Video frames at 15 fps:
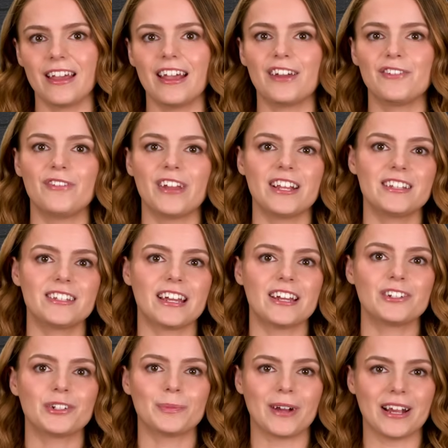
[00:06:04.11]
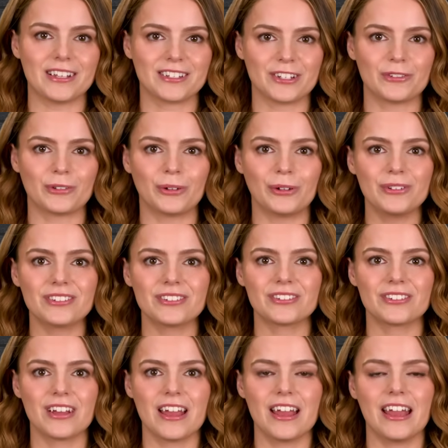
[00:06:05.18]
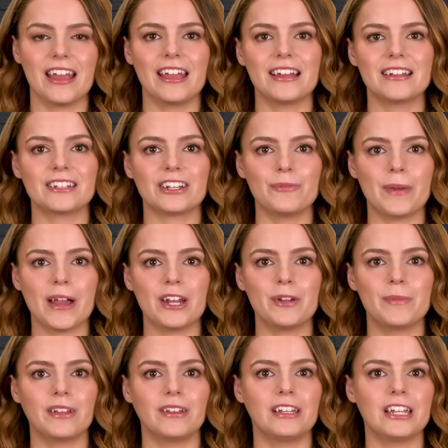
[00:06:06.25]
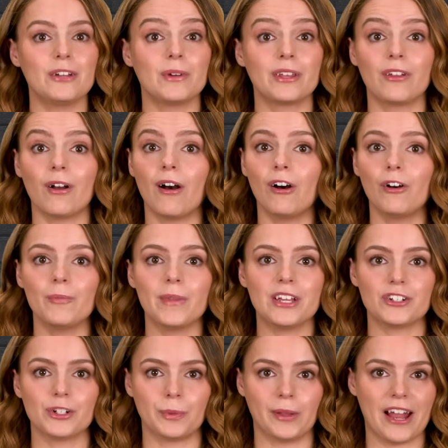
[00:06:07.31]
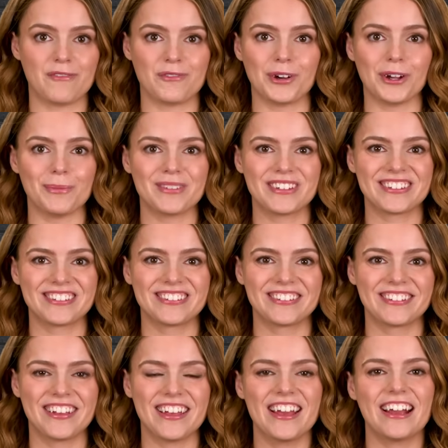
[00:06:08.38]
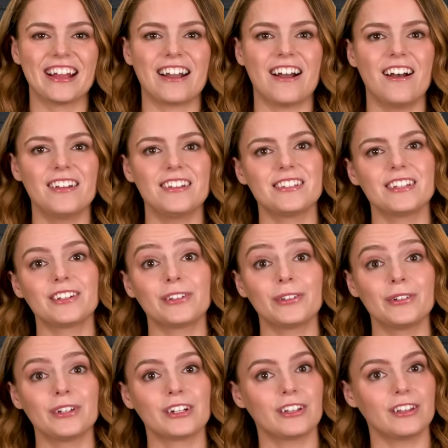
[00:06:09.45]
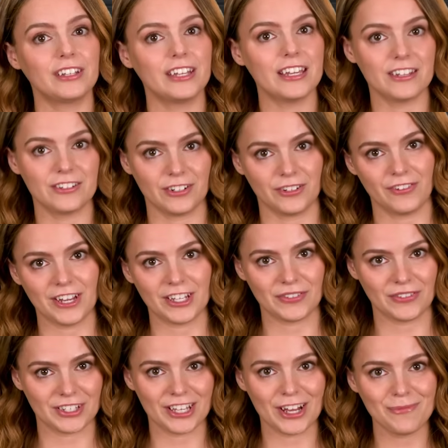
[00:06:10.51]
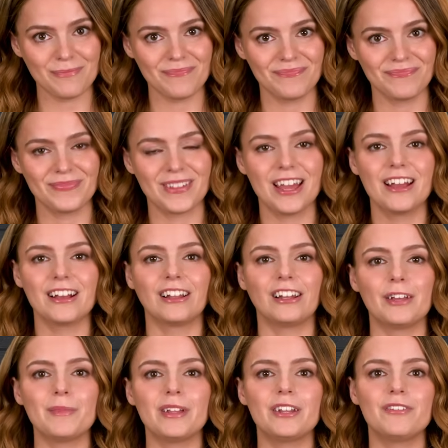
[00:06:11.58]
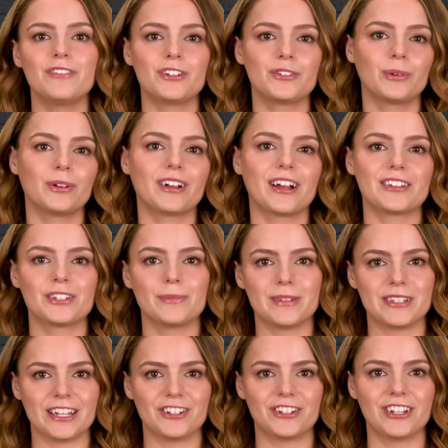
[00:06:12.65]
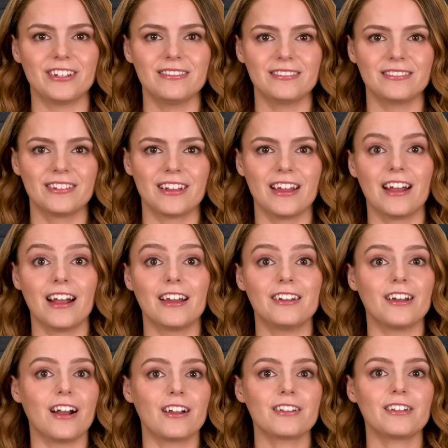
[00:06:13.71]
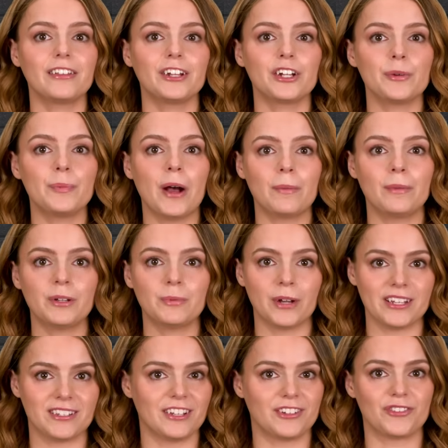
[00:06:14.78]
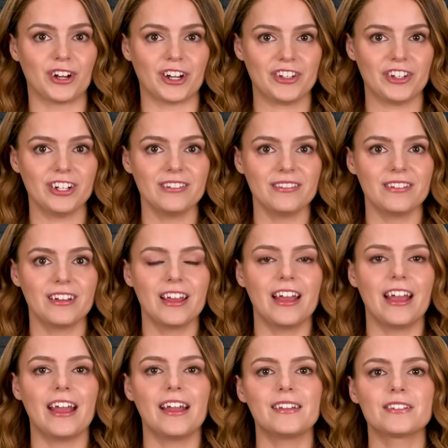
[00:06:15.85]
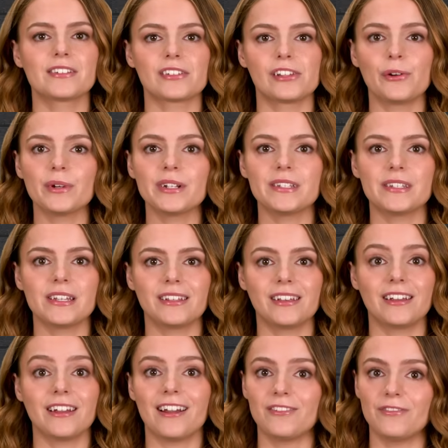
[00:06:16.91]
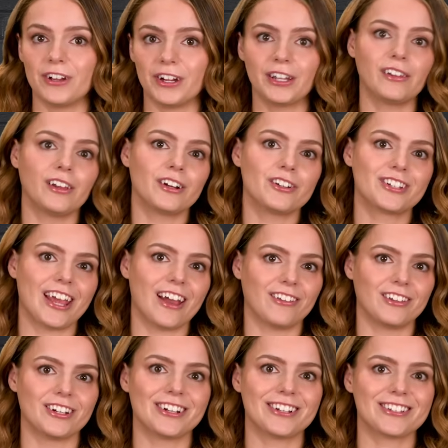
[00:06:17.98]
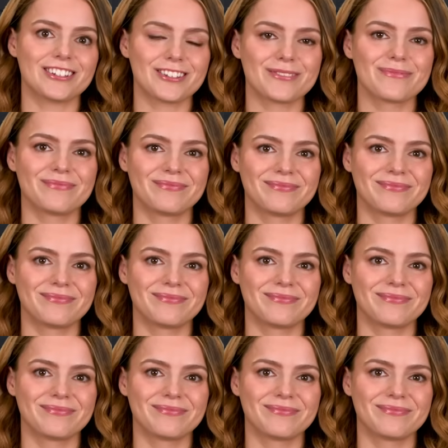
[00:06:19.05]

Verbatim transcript: advanced enterprise controls, and compatibility with all major platforms. Cons include a clunky interface for some, limited visual customization, an unclear public pricing structure, and slower syncing on very large calendars.